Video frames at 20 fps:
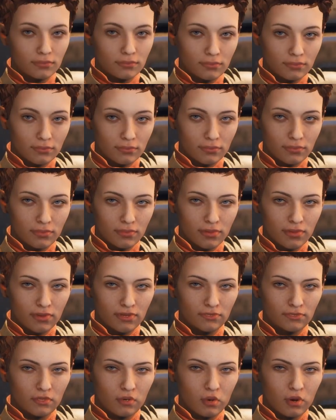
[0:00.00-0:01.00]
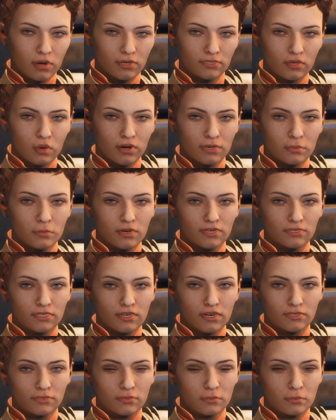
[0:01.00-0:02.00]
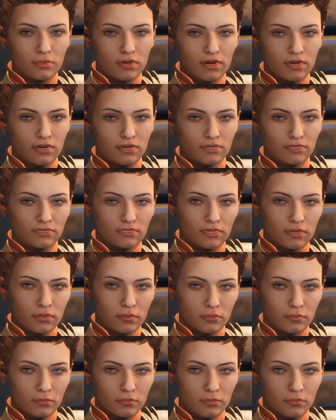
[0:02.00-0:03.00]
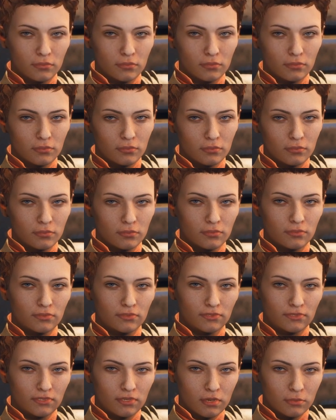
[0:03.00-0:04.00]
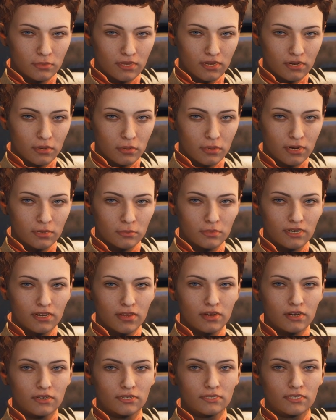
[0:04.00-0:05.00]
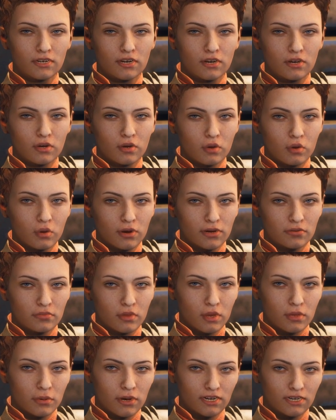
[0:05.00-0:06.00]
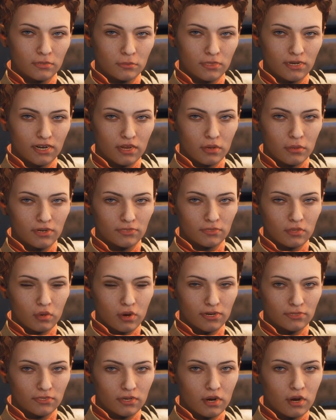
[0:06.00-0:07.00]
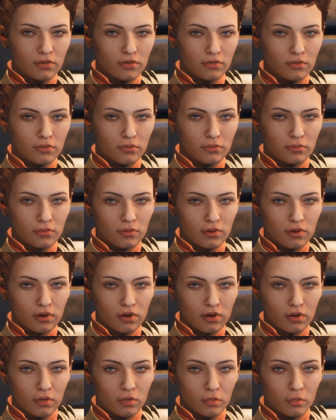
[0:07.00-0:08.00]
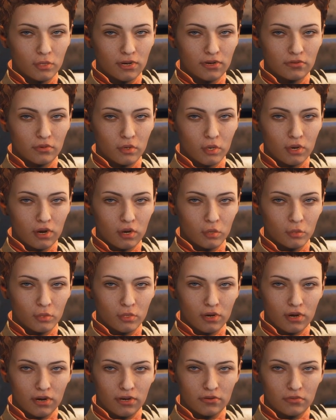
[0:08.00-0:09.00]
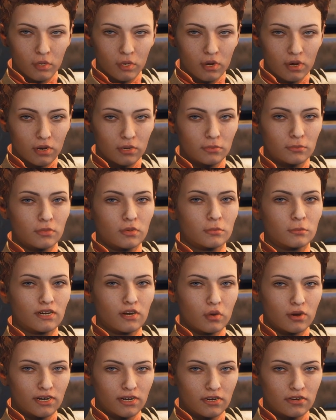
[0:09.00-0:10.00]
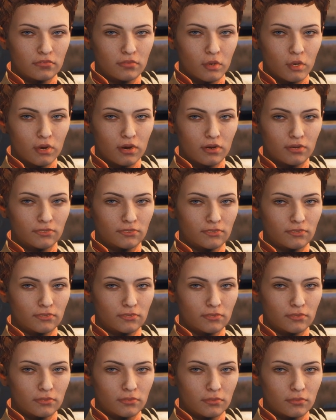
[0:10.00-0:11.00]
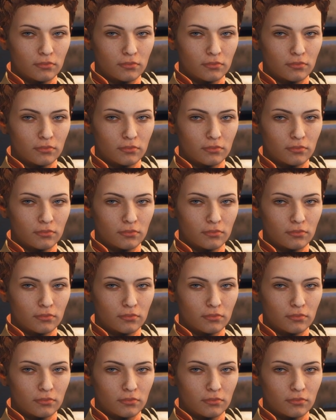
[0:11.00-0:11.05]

What? This Roseway business smells. Yeah, I know. Something tells me things didn't end well for the guy who made the distress call. And whoever or whatever got him will be waiting for us.